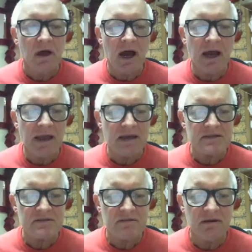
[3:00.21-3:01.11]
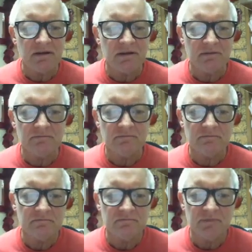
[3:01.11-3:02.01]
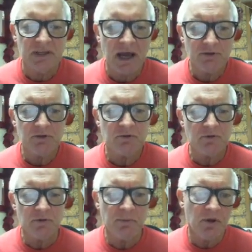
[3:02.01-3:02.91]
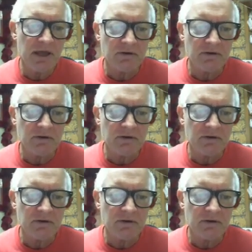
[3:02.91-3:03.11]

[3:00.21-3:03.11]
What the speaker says: I asked the altitude of the plane.